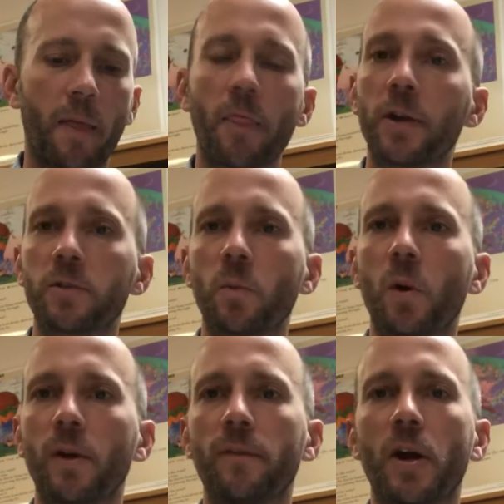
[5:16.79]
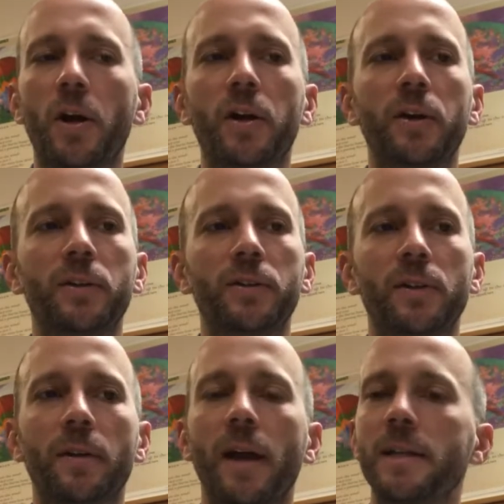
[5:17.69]
There's one of our
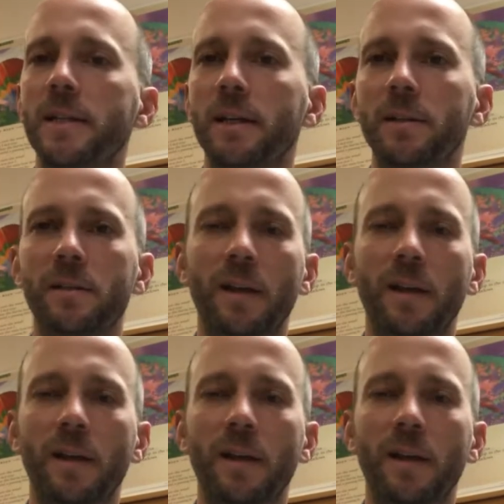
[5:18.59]
ideas.